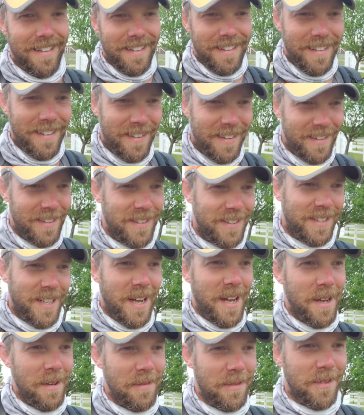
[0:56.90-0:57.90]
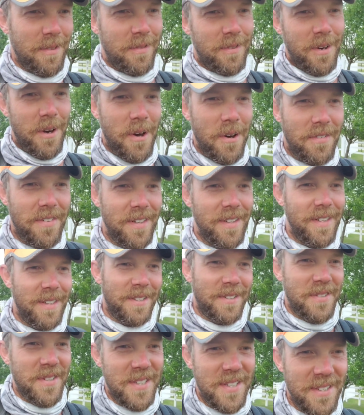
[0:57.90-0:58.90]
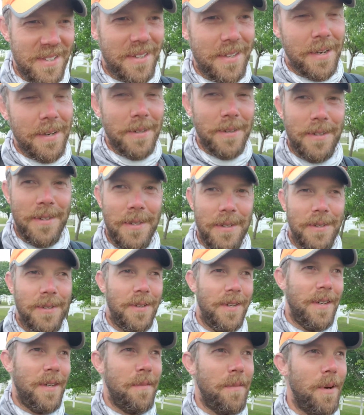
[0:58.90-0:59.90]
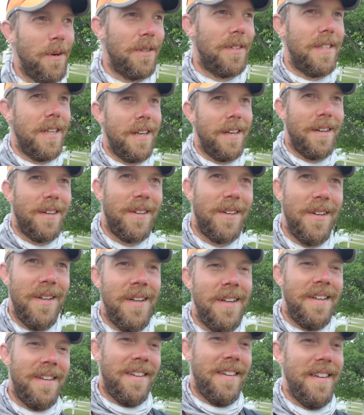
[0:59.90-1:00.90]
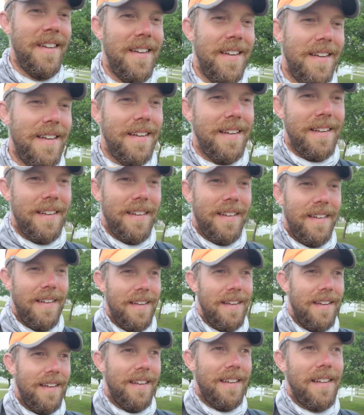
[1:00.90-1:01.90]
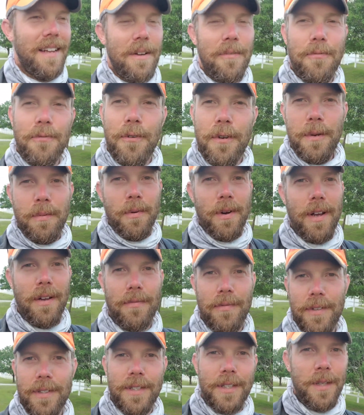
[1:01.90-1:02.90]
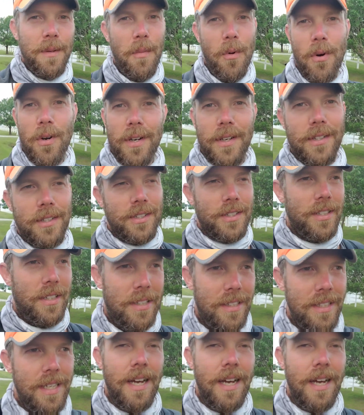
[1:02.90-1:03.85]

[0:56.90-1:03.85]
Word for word: in these times of COVID is when you go to a motel and that free breakfast in the morning just is